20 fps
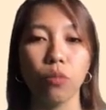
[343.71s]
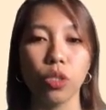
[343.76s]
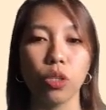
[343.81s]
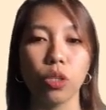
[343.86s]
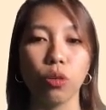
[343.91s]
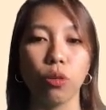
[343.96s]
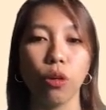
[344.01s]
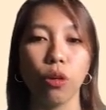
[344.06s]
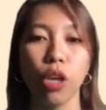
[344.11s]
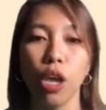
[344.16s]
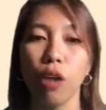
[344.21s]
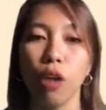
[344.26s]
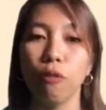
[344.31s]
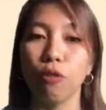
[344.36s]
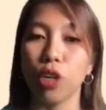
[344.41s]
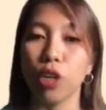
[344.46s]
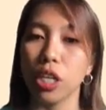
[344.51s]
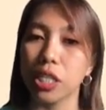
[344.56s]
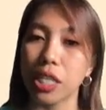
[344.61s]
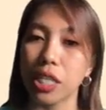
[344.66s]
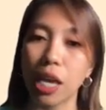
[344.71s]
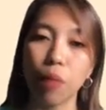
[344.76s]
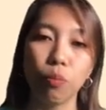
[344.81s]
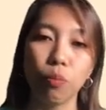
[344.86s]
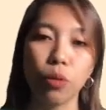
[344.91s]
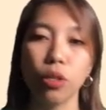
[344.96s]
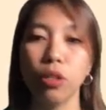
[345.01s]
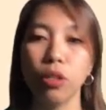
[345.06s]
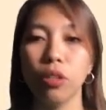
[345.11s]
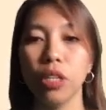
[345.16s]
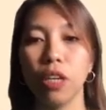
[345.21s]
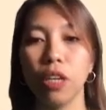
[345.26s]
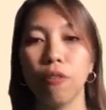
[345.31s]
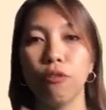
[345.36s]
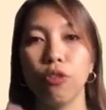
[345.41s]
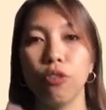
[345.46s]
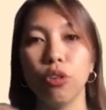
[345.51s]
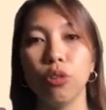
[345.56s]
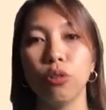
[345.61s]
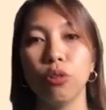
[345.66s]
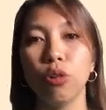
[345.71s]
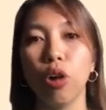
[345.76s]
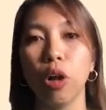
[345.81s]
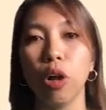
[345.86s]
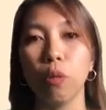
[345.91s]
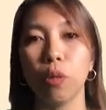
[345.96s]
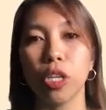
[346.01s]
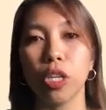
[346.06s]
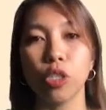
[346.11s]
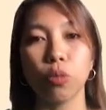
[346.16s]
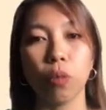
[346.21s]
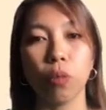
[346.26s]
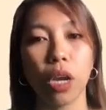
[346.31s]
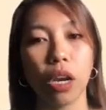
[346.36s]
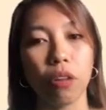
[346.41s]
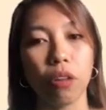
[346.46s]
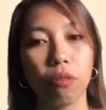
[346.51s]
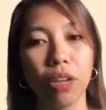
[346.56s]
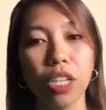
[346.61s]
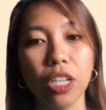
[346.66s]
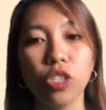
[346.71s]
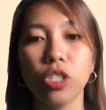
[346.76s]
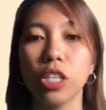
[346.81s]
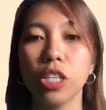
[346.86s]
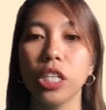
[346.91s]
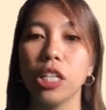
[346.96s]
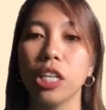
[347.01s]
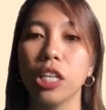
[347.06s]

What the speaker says: So, for example, if you always wear a red shirt,